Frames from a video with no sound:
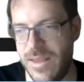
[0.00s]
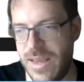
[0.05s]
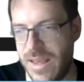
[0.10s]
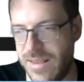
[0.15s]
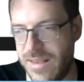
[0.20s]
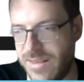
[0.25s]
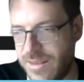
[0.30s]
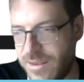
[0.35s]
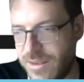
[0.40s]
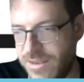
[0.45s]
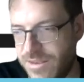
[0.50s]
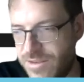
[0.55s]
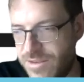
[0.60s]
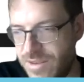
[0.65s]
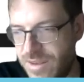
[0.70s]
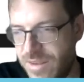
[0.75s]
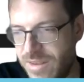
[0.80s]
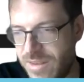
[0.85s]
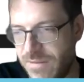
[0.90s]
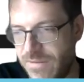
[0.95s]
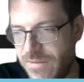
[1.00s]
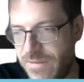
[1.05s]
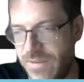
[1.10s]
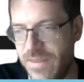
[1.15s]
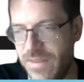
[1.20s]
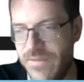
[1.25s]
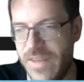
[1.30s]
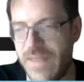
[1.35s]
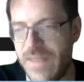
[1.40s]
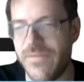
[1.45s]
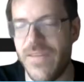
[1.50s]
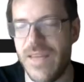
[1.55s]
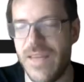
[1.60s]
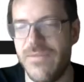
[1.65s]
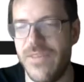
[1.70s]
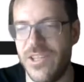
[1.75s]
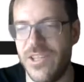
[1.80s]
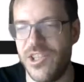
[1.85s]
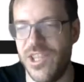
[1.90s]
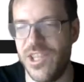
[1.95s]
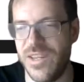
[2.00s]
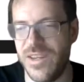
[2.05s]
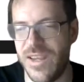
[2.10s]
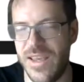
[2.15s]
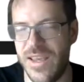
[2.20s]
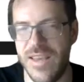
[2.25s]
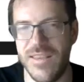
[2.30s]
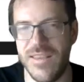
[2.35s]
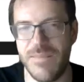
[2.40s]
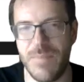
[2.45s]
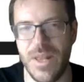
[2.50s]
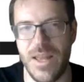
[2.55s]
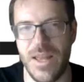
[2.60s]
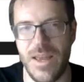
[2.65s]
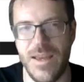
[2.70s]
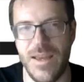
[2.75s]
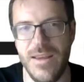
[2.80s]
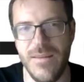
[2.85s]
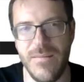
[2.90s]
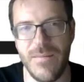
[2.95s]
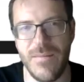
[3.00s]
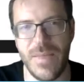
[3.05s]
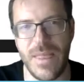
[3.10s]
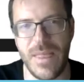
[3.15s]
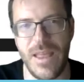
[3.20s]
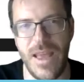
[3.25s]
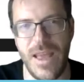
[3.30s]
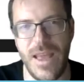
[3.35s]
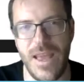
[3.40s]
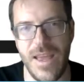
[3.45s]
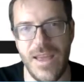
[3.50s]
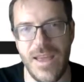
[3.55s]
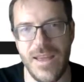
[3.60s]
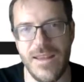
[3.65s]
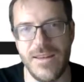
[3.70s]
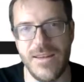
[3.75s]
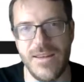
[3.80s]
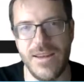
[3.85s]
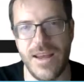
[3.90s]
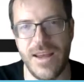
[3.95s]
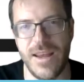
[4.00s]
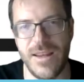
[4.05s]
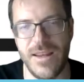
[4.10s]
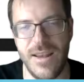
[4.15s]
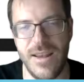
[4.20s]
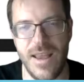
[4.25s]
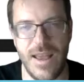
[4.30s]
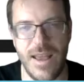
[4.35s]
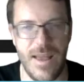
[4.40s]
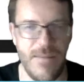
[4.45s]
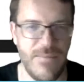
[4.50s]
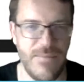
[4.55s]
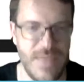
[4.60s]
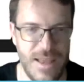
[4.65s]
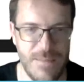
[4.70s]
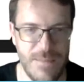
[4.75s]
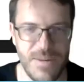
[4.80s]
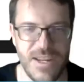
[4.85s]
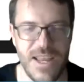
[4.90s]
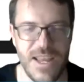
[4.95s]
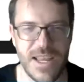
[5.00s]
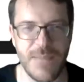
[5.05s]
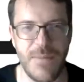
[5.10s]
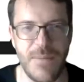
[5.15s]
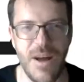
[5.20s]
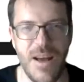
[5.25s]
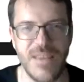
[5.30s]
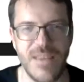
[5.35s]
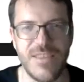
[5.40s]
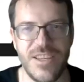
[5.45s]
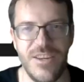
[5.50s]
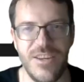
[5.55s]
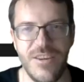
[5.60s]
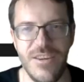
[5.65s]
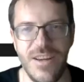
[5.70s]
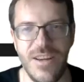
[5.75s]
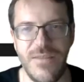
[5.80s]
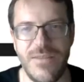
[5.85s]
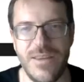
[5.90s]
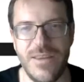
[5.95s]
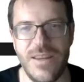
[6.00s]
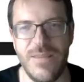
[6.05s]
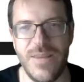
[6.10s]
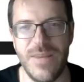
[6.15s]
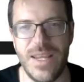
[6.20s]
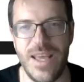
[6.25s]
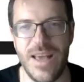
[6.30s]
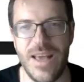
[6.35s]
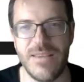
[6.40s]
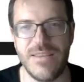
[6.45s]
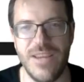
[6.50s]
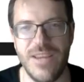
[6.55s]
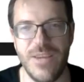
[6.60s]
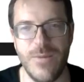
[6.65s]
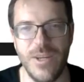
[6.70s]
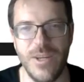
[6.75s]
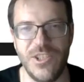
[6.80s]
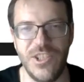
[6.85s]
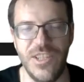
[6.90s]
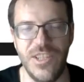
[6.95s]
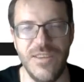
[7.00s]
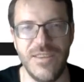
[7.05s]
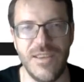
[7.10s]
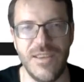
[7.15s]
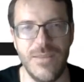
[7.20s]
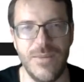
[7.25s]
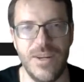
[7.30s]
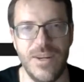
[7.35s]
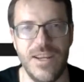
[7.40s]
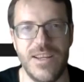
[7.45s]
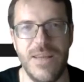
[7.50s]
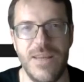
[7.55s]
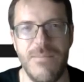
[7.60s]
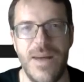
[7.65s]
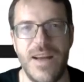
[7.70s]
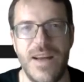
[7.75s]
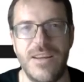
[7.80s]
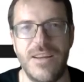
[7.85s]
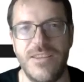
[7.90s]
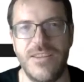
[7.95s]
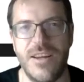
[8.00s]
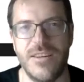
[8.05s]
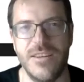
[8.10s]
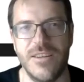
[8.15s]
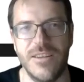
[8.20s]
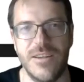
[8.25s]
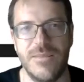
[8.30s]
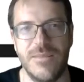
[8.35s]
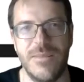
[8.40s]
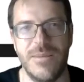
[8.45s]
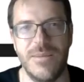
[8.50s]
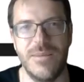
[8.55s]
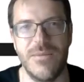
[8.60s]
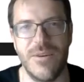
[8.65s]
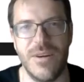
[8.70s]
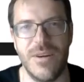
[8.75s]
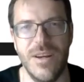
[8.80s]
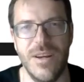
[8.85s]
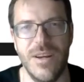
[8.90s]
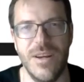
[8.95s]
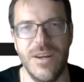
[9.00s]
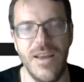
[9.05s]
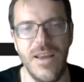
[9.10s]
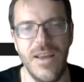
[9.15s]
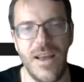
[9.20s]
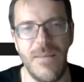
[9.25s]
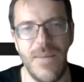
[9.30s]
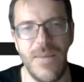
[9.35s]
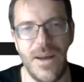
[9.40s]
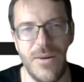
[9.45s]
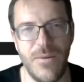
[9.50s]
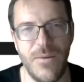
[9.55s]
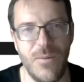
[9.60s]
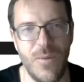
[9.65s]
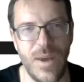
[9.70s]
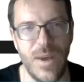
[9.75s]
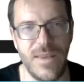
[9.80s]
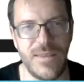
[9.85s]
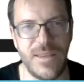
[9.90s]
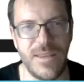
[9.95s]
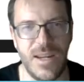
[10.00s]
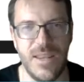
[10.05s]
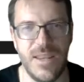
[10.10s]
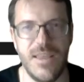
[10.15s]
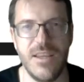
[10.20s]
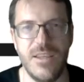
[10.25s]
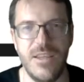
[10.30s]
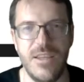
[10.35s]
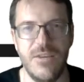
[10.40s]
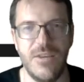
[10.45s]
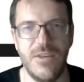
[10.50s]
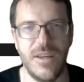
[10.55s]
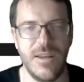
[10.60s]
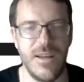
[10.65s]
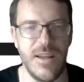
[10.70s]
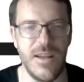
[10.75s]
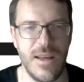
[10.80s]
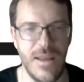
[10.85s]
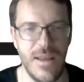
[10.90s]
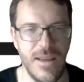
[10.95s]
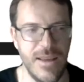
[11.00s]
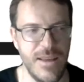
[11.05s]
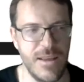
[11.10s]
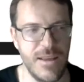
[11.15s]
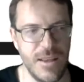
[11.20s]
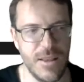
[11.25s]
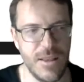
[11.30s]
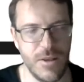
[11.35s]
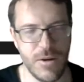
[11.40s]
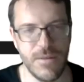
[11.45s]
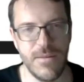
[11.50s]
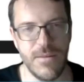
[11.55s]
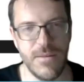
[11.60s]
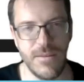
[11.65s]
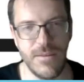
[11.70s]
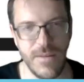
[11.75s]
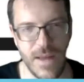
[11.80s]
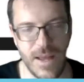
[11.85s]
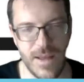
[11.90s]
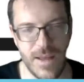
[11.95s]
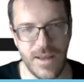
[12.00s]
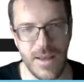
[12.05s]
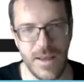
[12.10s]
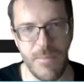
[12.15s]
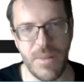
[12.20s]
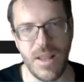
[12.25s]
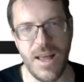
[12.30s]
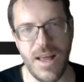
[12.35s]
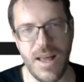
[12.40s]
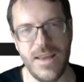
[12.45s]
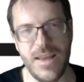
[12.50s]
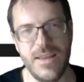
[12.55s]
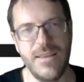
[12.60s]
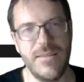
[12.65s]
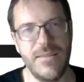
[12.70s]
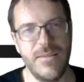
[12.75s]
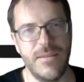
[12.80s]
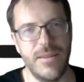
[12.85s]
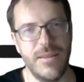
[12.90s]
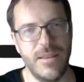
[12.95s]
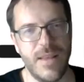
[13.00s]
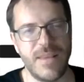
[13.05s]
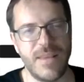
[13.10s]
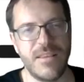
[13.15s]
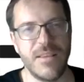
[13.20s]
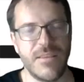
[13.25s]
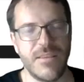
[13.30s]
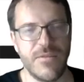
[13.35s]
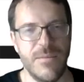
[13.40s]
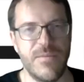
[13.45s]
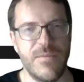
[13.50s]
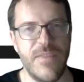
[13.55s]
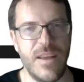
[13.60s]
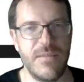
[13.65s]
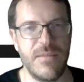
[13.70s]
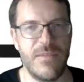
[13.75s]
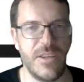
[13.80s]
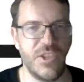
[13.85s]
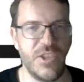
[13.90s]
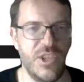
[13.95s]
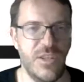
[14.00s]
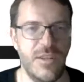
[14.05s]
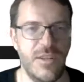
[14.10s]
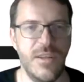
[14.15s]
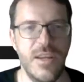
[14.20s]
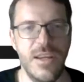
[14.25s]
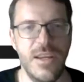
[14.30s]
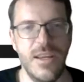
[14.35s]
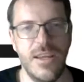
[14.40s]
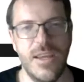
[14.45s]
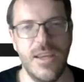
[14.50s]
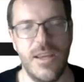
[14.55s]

Yeah, so fan fiction is play. And I'm going to take a pause here if anybody has any questions. And when I come back, I'll talk a little bit more about ways that I think you can learn, apply lessons from fan fiction